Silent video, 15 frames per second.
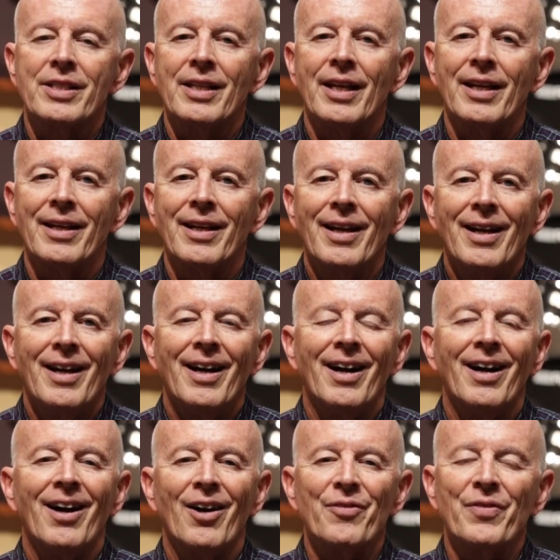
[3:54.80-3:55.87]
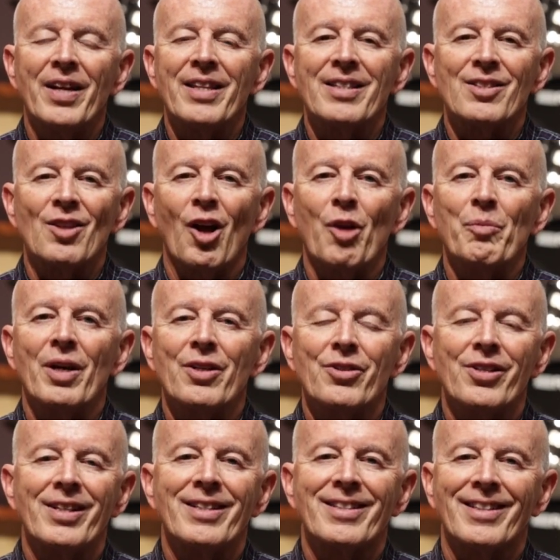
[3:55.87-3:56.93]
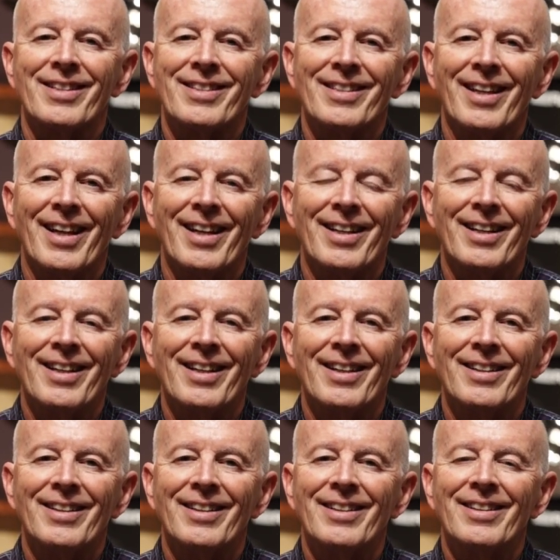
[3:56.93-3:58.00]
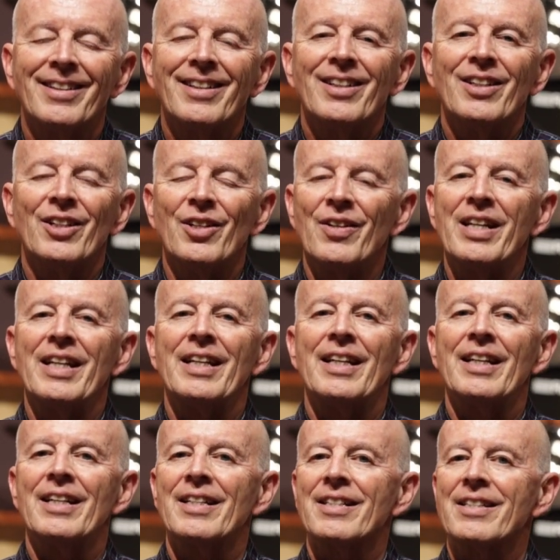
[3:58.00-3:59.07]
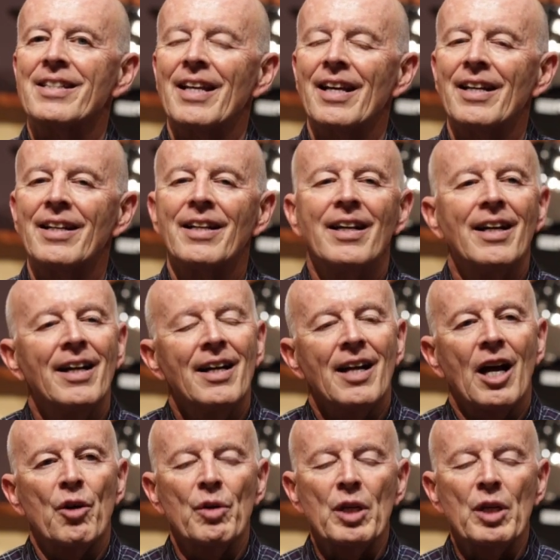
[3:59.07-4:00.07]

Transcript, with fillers: see uh, our faith is all about Jesus and uh, who he is. And I